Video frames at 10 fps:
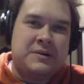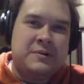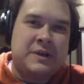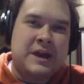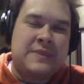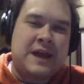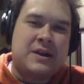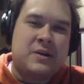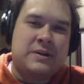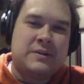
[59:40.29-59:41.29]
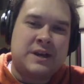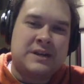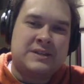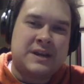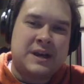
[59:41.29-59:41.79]
We got that going.
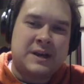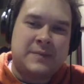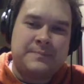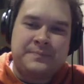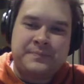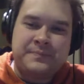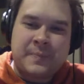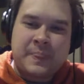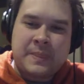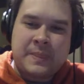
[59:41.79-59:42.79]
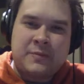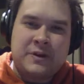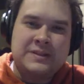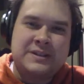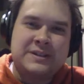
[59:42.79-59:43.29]
That's what
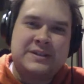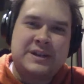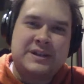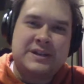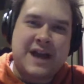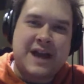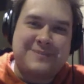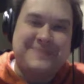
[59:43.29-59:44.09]
is it, Scott?